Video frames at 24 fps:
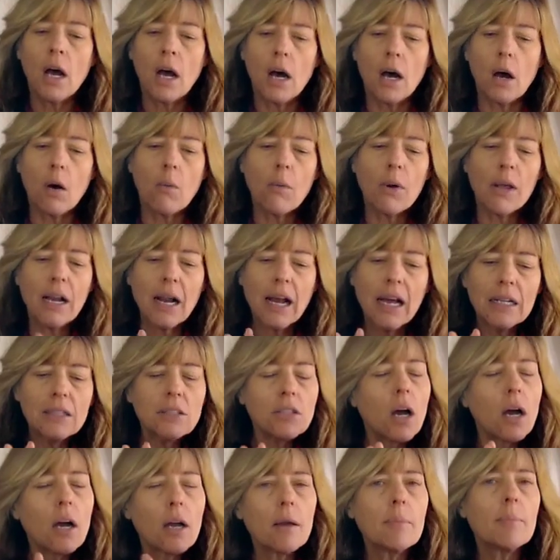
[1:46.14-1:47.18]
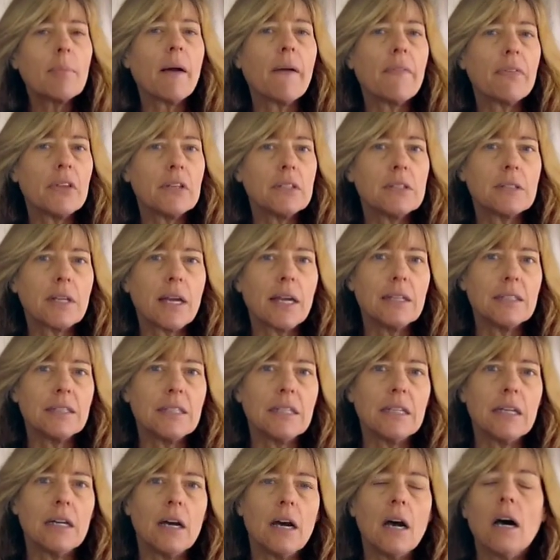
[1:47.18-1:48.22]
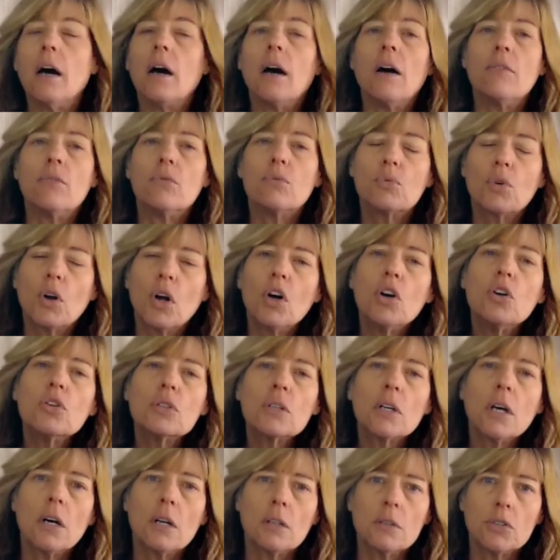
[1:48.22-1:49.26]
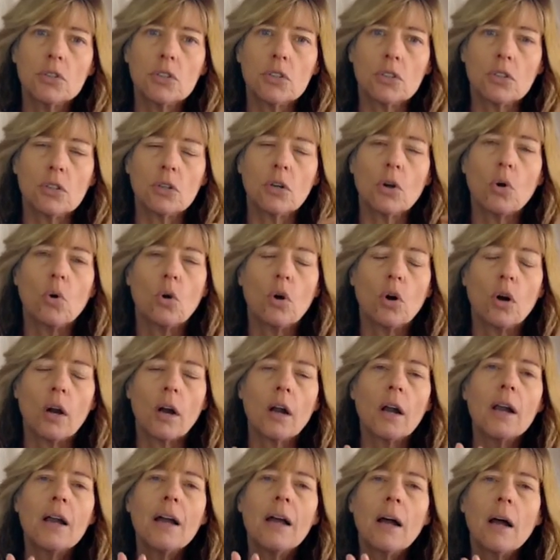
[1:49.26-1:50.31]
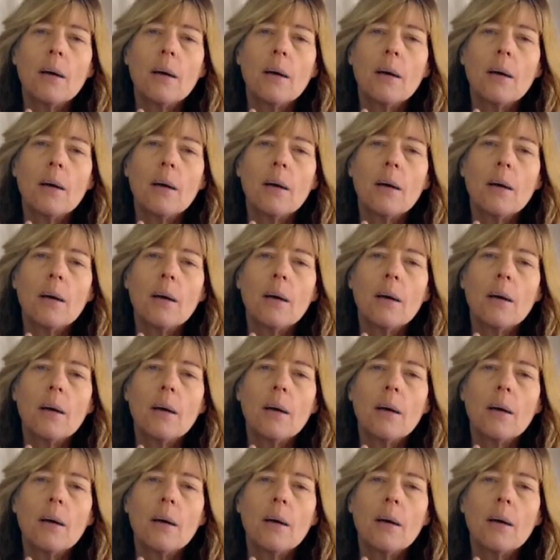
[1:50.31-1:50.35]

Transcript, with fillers: Uh, when I talk about this idea of road culture or